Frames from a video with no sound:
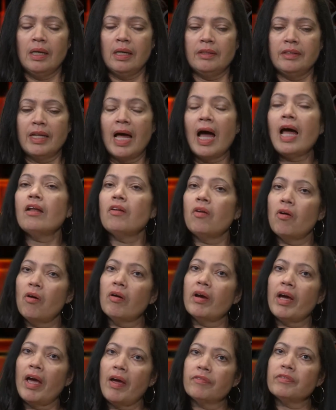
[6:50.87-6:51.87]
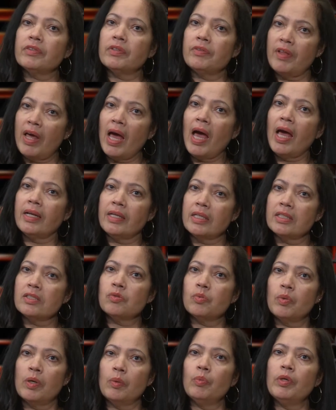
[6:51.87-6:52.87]
not long after that
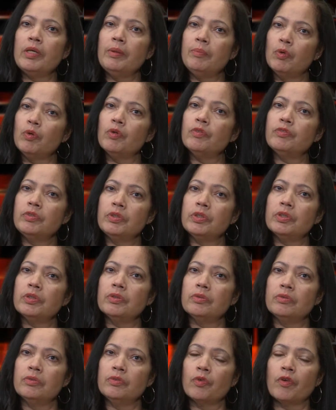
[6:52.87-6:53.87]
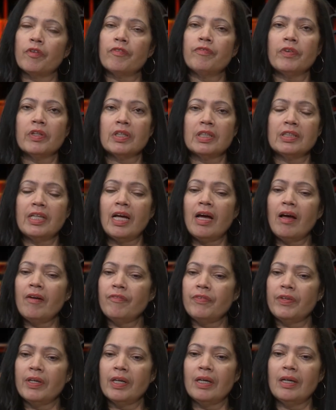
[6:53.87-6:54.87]
is when we moved to North
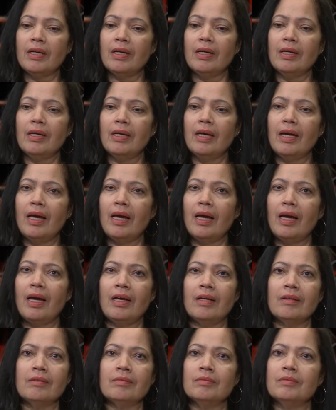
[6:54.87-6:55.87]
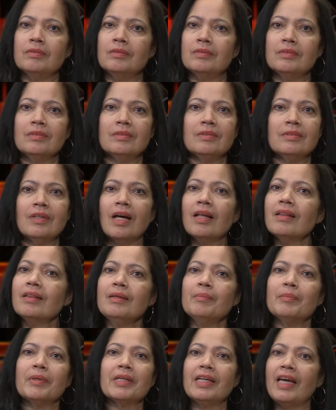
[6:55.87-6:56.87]
Philadelphia, and
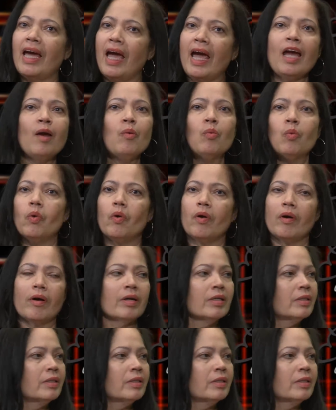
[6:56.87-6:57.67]
nothing but gang war.